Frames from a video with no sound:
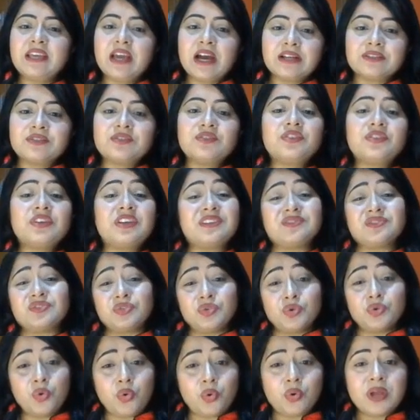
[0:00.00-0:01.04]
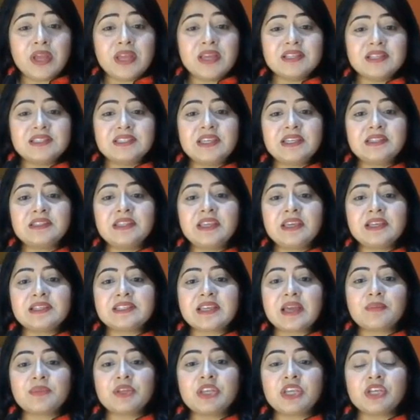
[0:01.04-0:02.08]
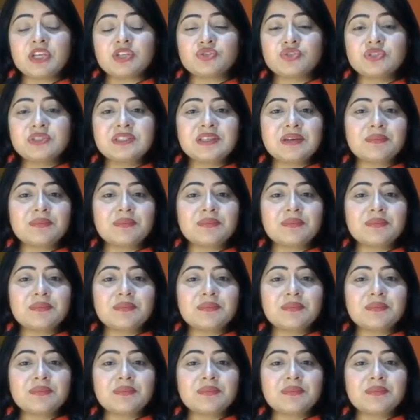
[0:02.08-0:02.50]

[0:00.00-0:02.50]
The answer is no. See, in the examination,